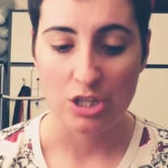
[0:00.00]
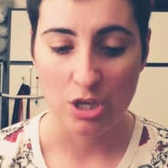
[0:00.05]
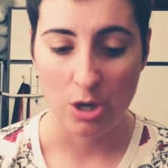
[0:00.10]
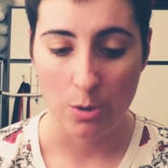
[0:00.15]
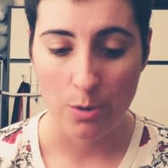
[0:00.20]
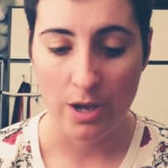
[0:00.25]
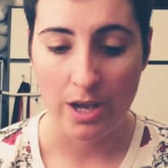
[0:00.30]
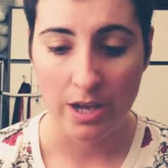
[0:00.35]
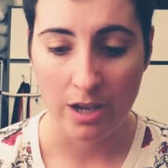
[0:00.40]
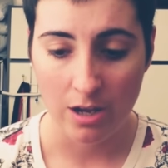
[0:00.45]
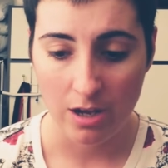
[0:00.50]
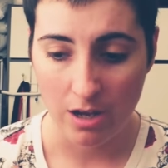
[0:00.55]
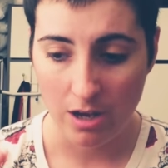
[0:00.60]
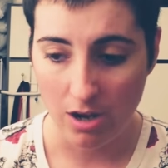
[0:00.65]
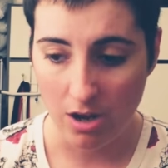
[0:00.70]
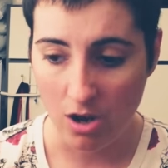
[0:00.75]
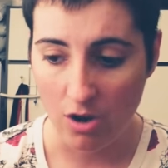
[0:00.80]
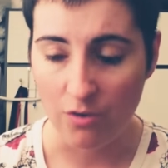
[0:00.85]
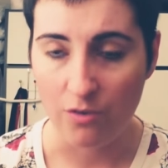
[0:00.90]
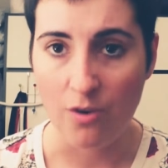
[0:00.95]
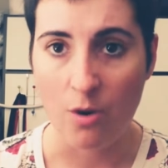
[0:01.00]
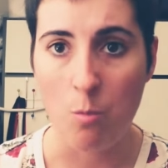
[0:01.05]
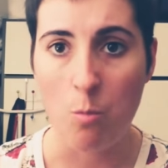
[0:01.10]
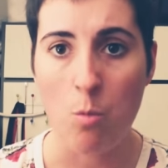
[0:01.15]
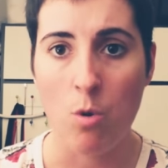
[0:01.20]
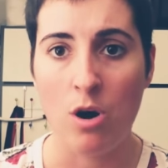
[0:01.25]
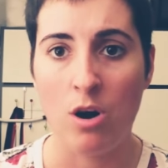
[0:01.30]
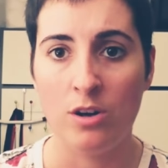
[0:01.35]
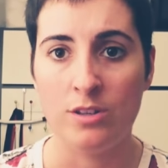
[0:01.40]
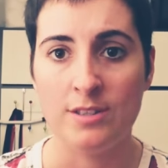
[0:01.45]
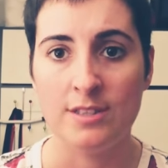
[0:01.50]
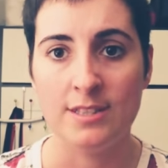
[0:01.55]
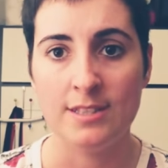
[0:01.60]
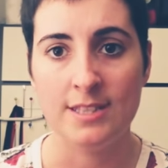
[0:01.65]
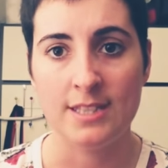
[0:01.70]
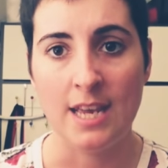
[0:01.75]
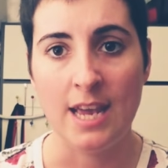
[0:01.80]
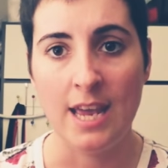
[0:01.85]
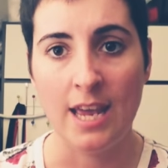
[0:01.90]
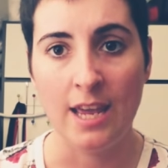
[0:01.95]
going off on one
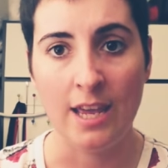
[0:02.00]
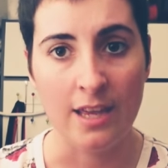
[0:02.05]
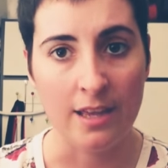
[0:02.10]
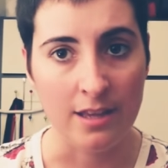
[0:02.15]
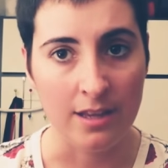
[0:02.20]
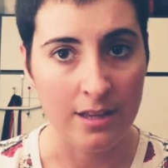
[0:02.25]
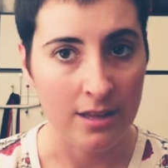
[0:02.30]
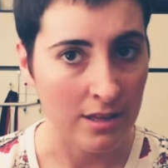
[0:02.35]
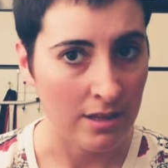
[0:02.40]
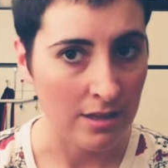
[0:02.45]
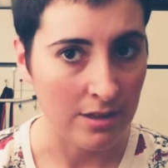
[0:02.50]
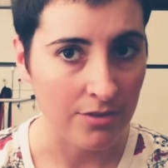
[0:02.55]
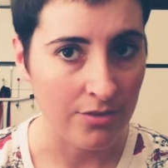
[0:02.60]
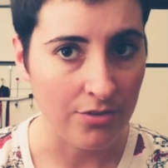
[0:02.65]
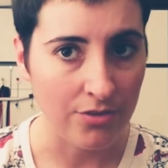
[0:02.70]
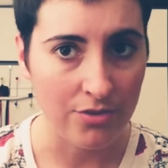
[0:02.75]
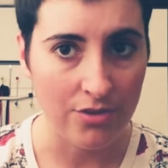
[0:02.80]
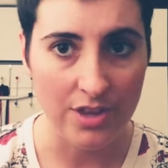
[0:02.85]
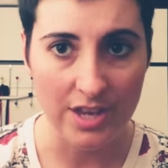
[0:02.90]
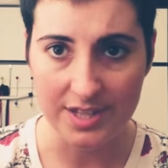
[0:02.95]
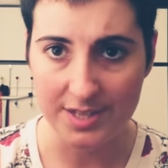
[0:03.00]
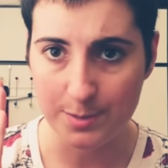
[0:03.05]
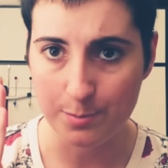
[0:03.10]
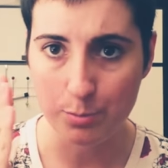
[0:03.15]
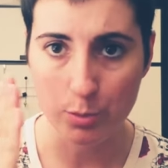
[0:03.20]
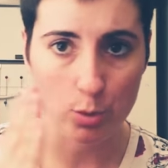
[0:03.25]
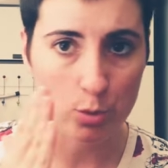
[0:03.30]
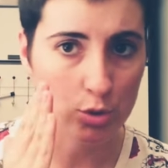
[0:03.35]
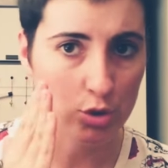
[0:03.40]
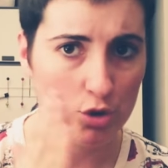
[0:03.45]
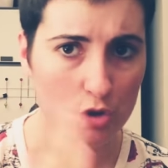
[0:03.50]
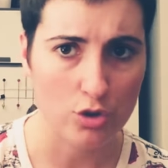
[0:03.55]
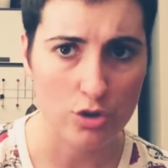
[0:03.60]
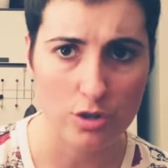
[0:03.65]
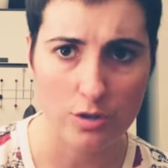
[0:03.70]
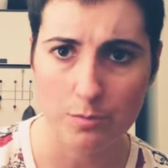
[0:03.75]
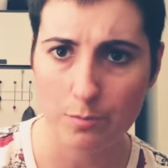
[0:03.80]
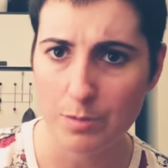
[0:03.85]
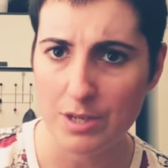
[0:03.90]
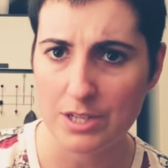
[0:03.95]
saying this book
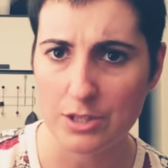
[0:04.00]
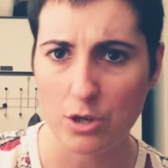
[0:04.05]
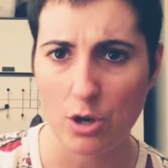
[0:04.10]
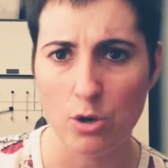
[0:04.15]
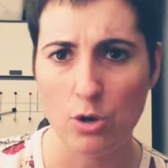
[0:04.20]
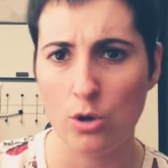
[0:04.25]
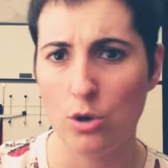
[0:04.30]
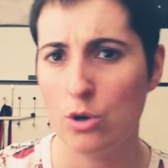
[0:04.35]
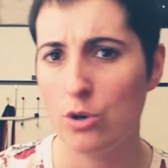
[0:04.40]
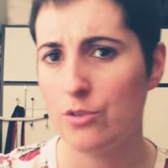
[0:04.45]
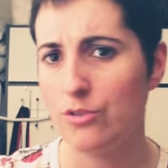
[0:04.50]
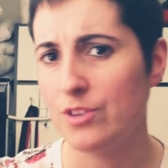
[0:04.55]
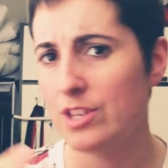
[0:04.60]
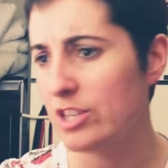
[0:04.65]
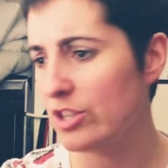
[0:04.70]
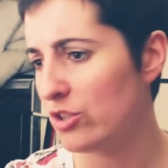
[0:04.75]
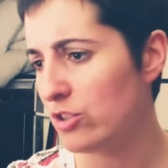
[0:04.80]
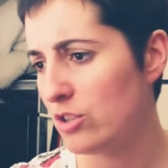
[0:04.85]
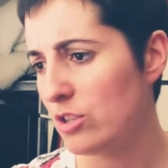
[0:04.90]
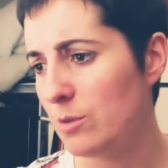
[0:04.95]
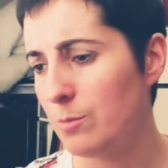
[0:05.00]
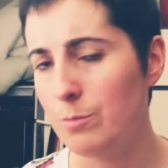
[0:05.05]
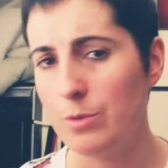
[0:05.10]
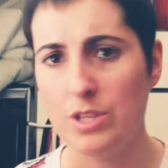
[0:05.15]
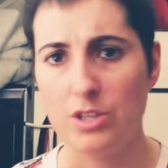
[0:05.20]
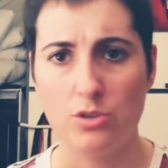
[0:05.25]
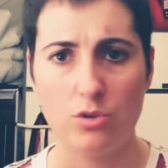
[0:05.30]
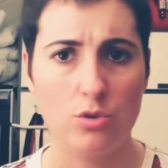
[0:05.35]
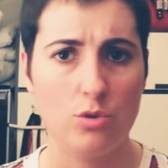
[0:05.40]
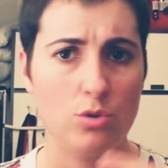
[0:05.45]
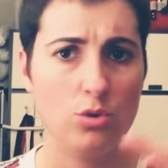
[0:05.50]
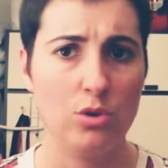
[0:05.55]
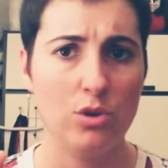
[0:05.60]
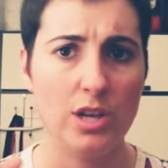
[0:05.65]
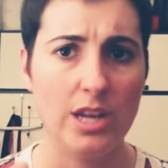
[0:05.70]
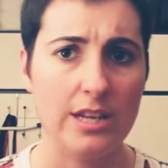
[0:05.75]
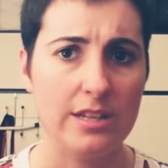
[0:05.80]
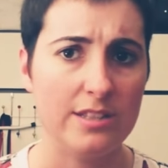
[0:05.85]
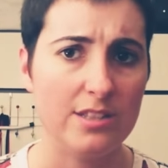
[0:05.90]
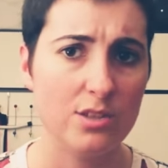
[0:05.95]
shouldn't be taught, this shouldn't be
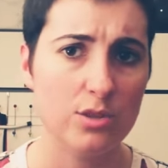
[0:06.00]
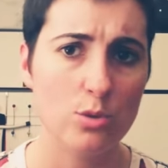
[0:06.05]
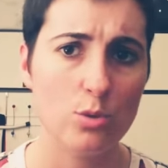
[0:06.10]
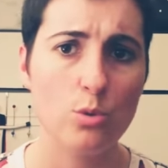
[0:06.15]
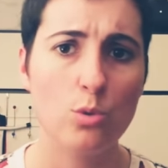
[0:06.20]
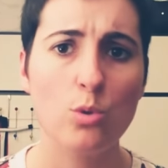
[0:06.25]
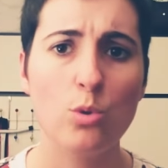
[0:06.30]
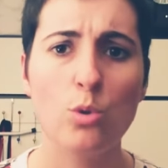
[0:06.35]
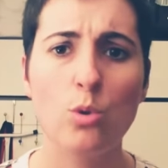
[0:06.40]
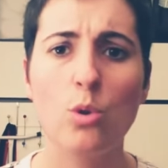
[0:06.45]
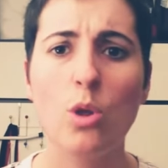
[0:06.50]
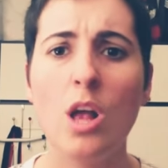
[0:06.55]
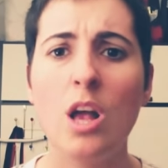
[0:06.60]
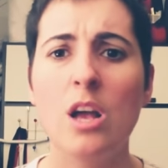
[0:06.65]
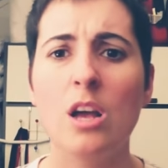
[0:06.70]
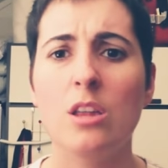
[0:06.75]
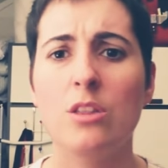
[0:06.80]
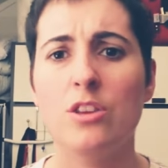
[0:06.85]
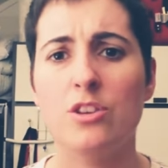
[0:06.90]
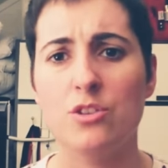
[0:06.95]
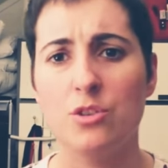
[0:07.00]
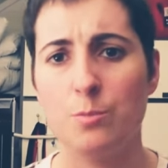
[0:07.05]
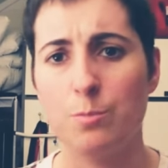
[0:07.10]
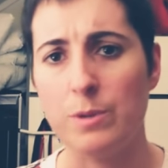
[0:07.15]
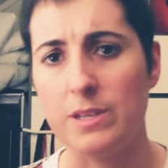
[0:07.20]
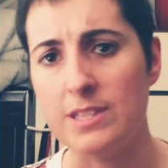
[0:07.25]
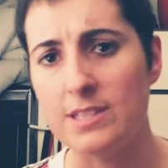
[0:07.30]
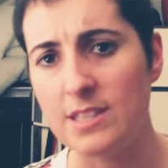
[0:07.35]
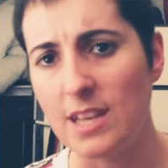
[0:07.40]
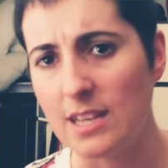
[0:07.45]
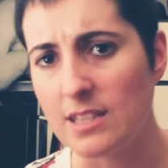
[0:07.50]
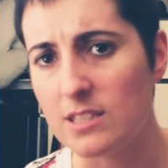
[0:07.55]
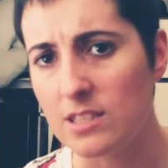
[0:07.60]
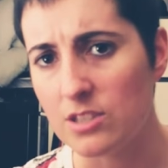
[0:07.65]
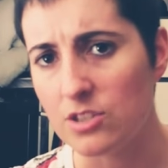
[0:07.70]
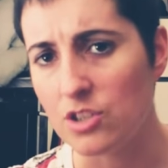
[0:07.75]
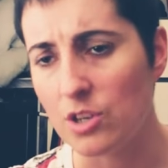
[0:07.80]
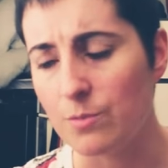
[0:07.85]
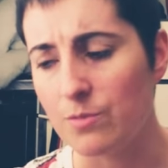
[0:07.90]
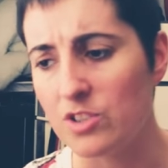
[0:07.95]
taught in school, there should be
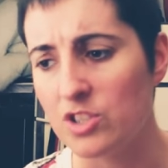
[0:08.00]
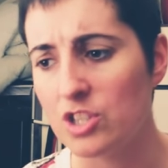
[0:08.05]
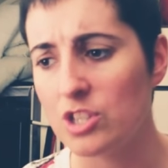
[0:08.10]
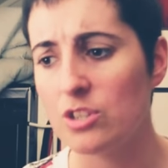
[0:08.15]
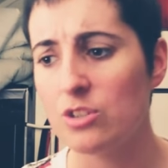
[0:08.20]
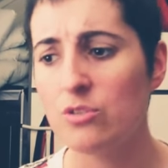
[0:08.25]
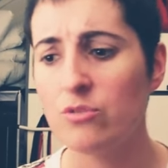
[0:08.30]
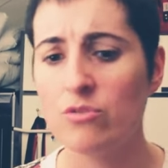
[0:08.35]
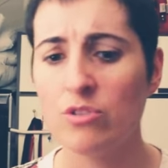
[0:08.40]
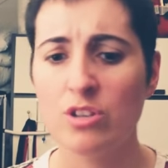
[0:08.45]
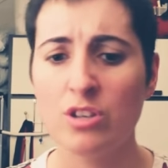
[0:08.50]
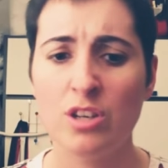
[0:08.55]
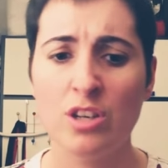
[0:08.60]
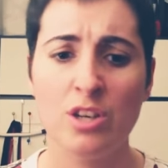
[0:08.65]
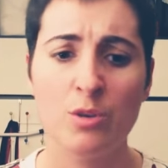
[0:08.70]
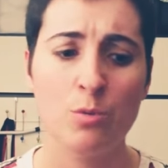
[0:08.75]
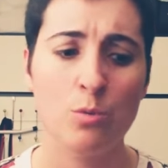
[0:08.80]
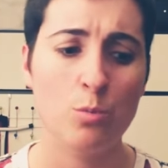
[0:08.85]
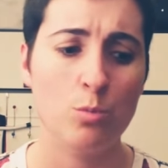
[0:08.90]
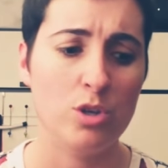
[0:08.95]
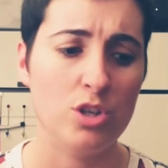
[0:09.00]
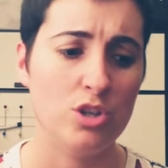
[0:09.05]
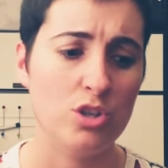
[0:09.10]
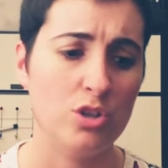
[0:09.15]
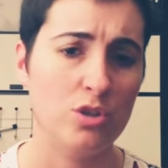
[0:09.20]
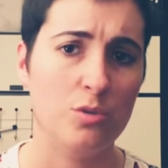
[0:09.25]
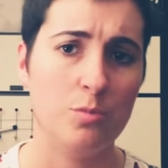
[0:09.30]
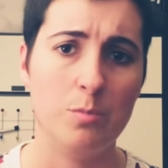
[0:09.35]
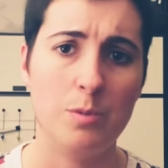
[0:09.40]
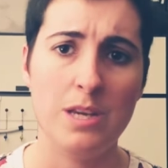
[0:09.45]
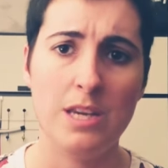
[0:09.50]
censorship for children, we should